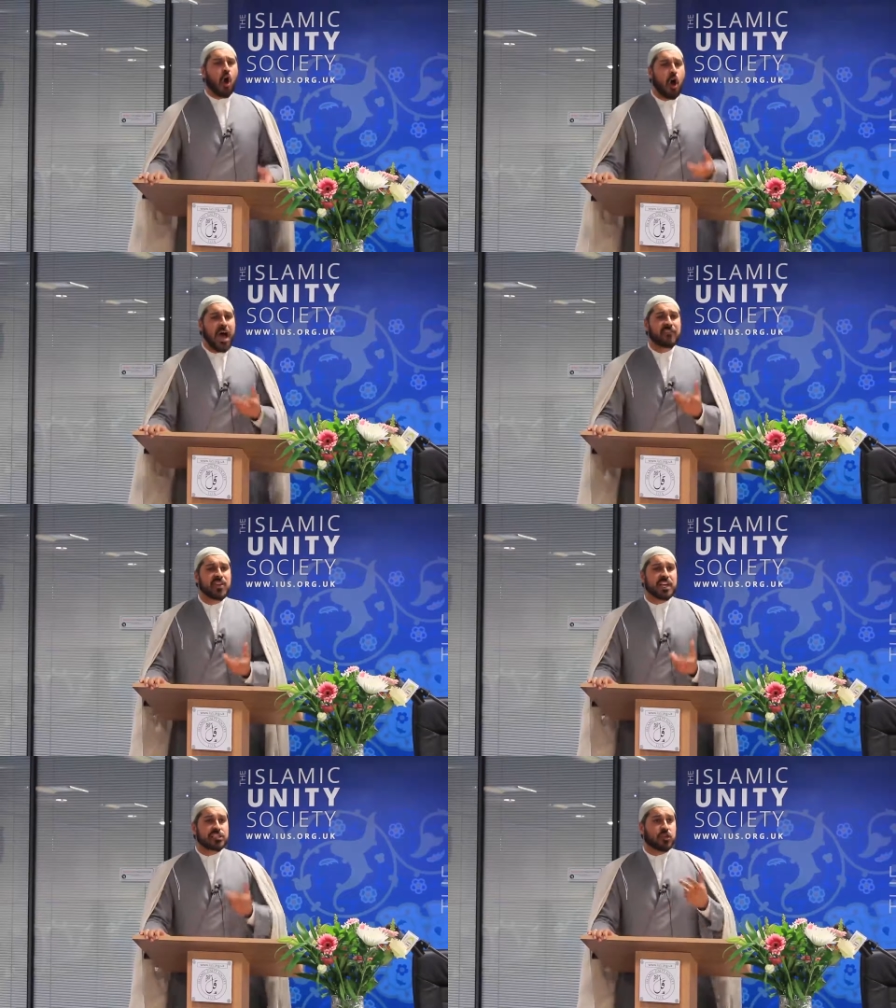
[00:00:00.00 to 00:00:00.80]
or
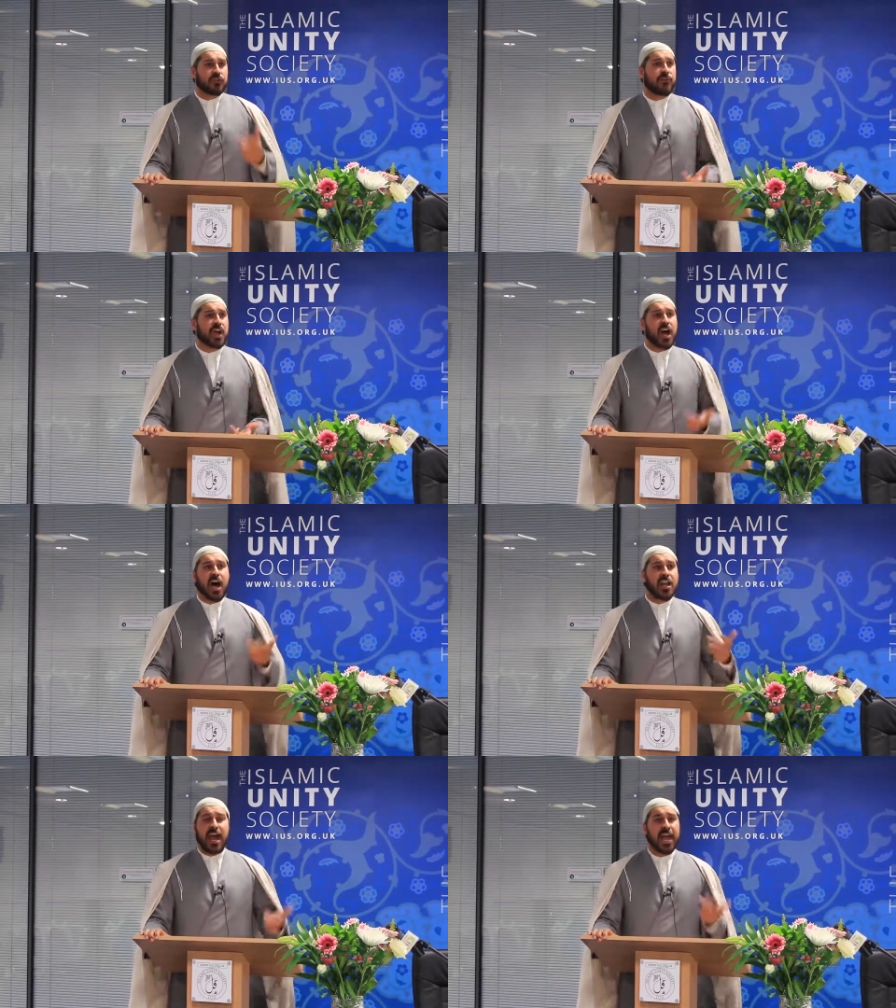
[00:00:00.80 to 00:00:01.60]
having a
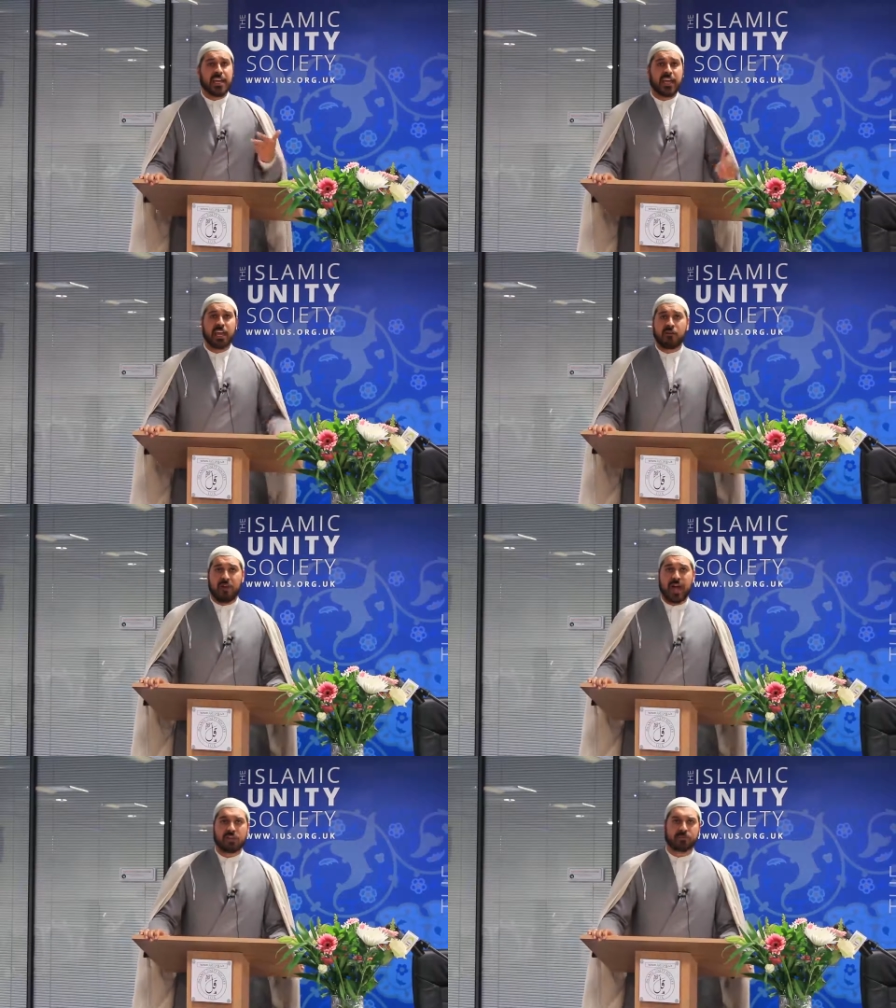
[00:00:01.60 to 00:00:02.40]
zulfiqar hanging
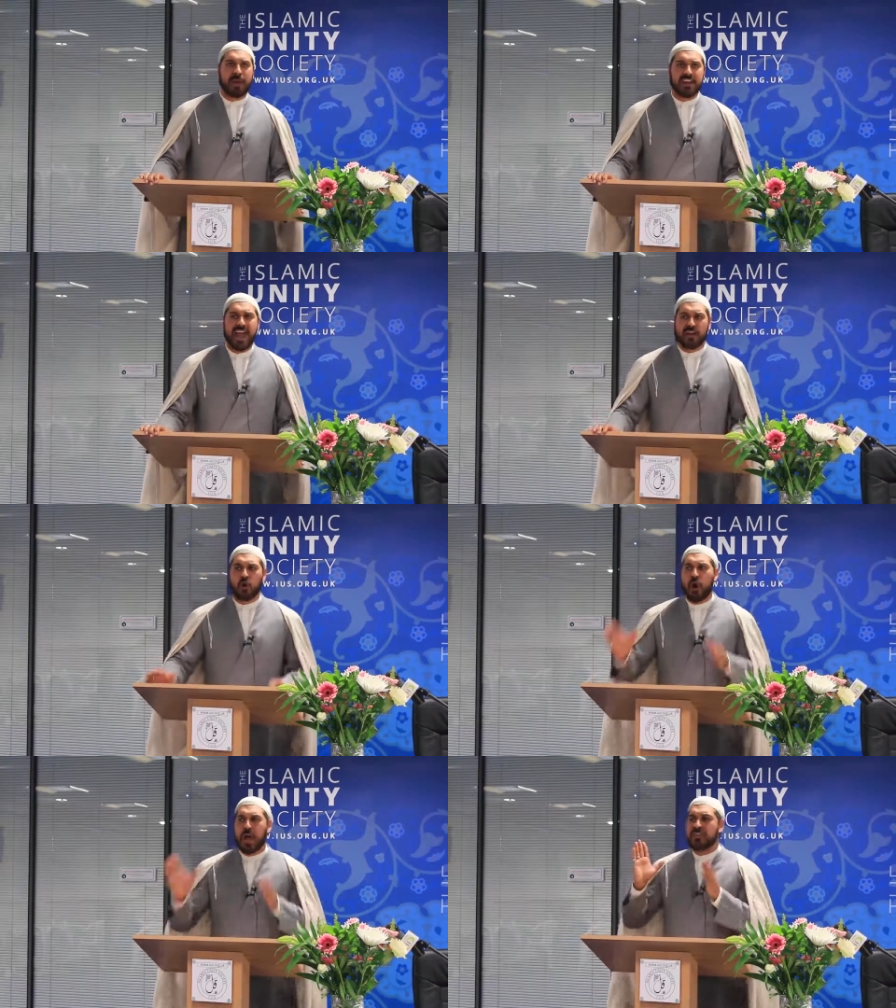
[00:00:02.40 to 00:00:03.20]
around my neck,
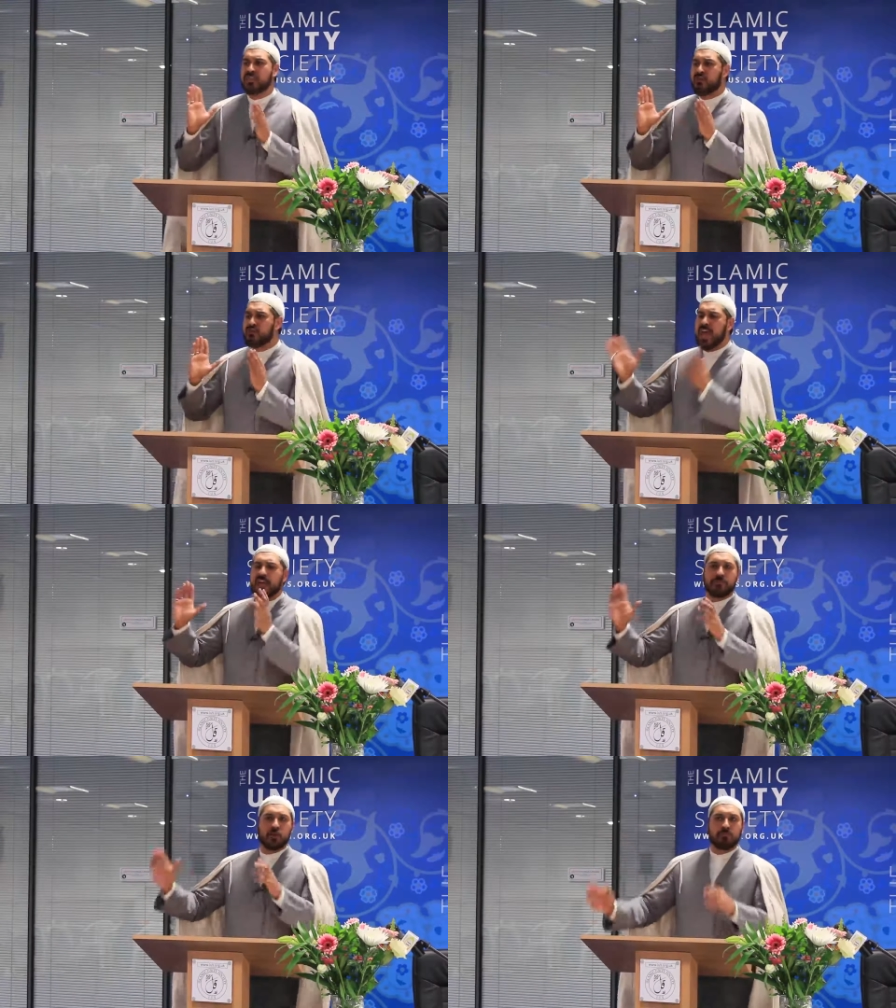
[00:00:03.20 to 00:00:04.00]
or in the
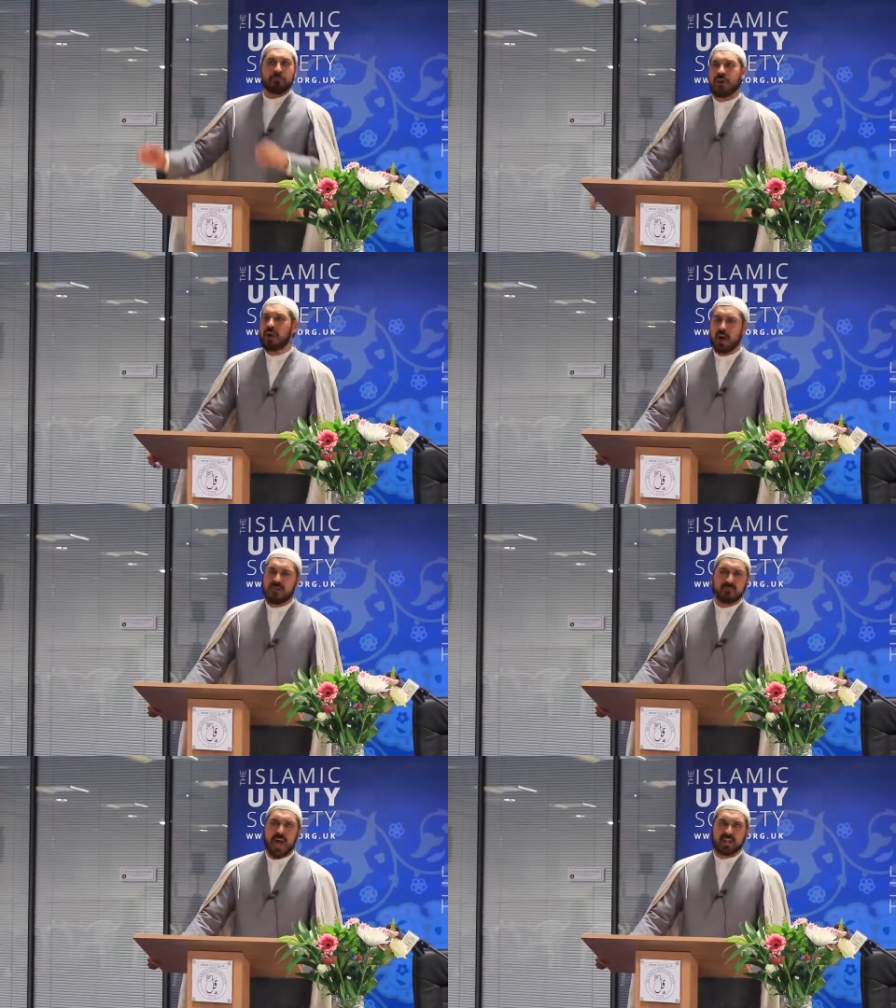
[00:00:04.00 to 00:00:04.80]
rear view mirror
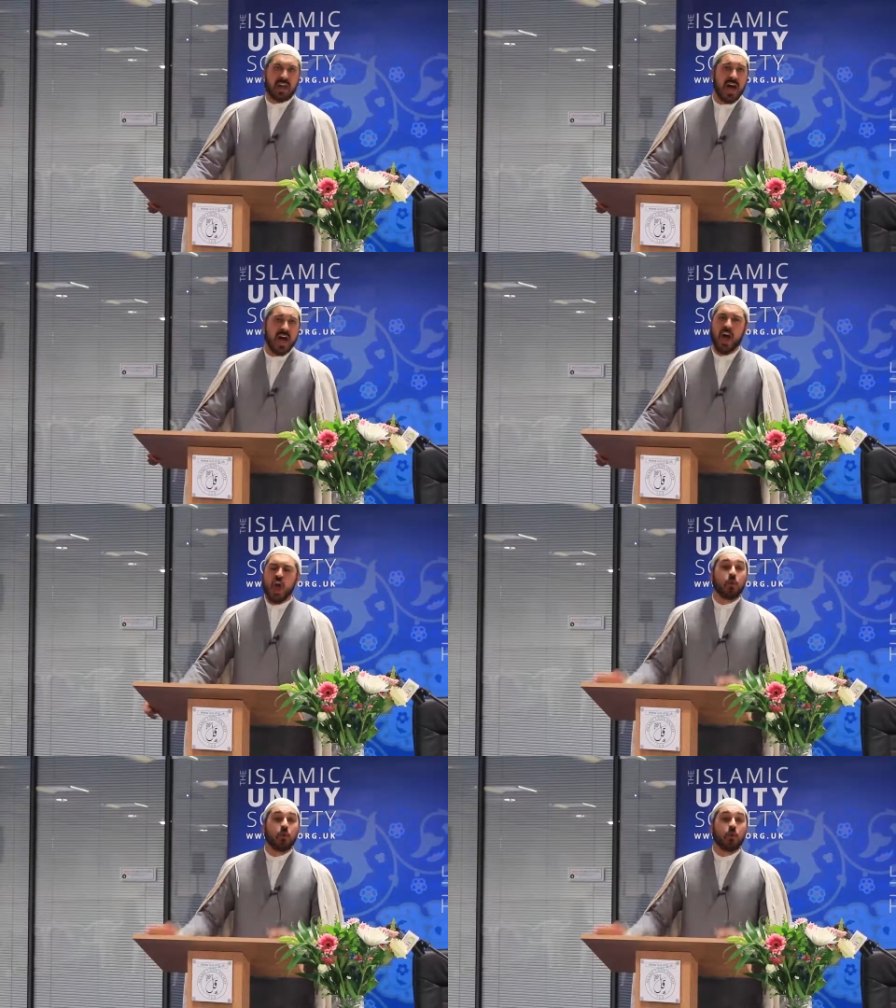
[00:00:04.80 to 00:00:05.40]
of my car.